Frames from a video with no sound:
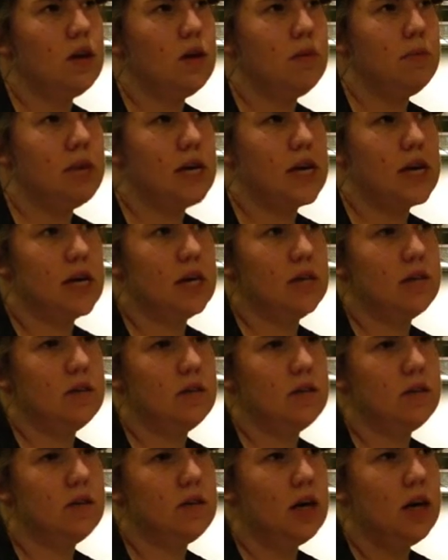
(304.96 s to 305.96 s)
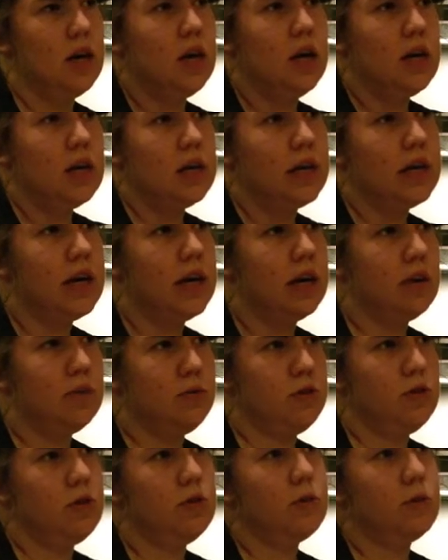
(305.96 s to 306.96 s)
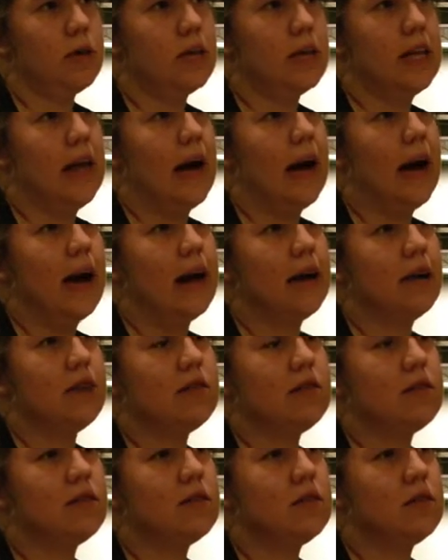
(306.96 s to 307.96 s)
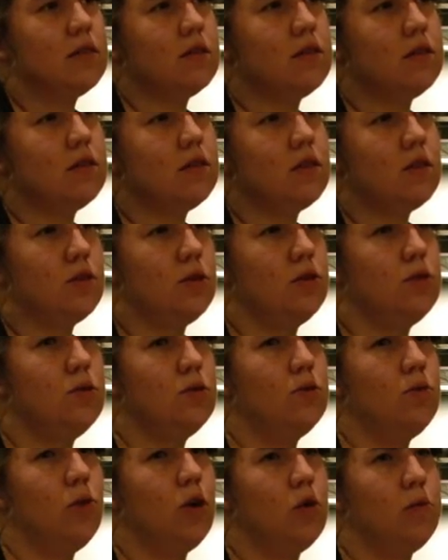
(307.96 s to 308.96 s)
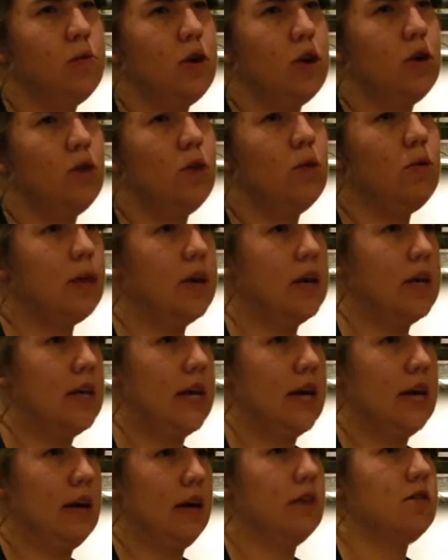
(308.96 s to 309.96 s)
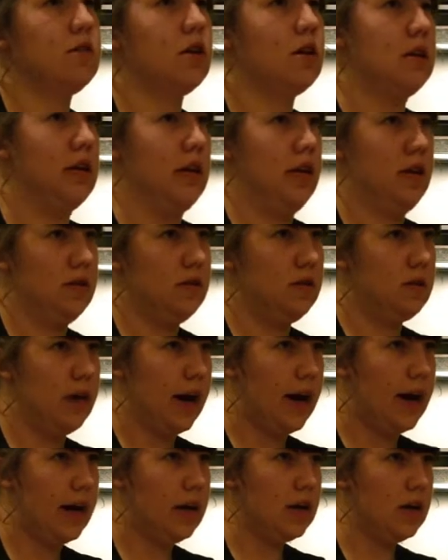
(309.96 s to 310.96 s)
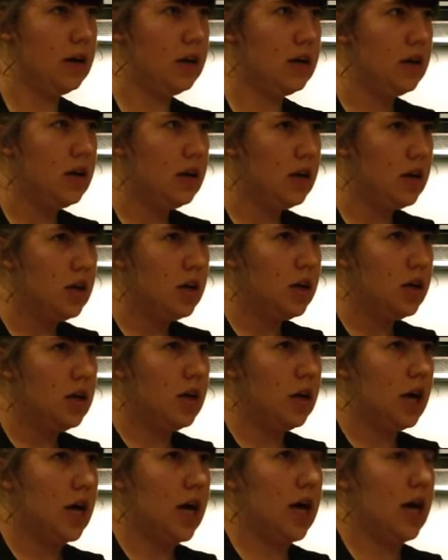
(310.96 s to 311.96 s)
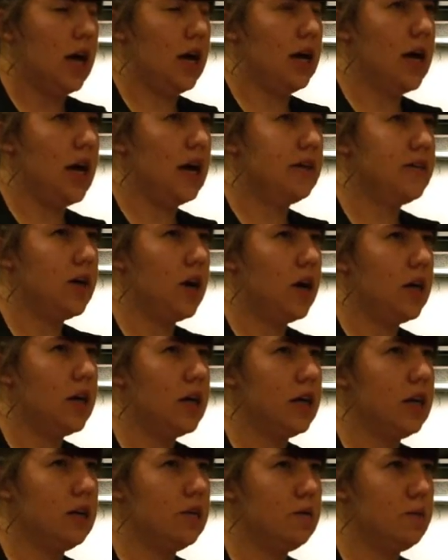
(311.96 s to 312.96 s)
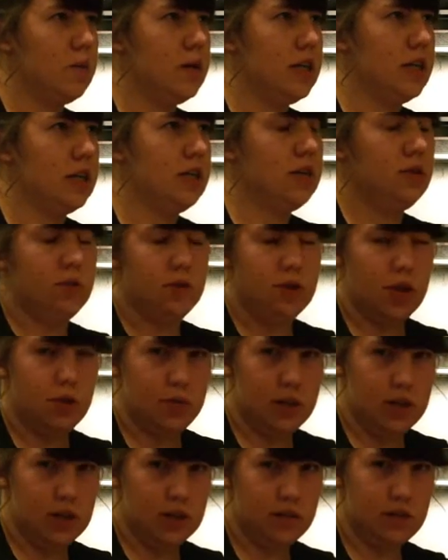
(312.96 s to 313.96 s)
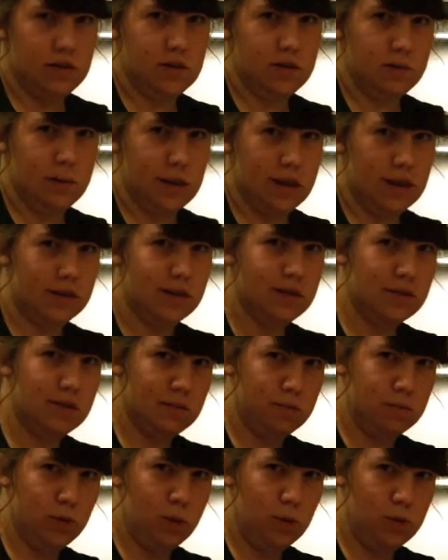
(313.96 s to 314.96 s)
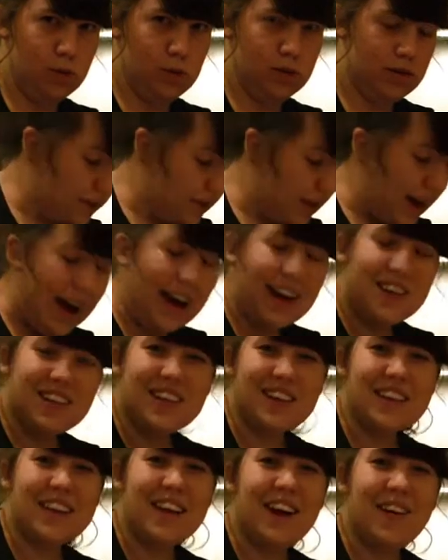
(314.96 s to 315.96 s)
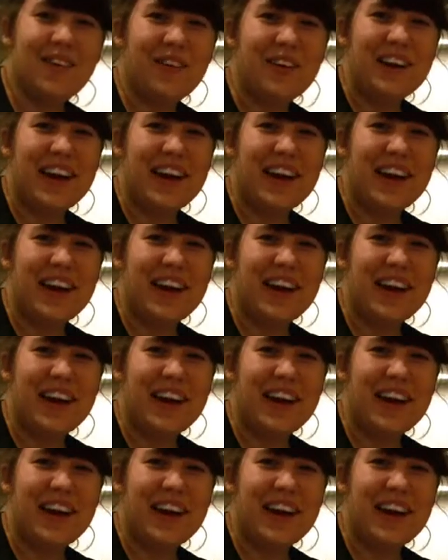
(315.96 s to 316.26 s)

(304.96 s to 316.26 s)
because he helps you realize who Romeo really is on the inside. And as the audience, we need to know this because it's important. Hey, look at there, we're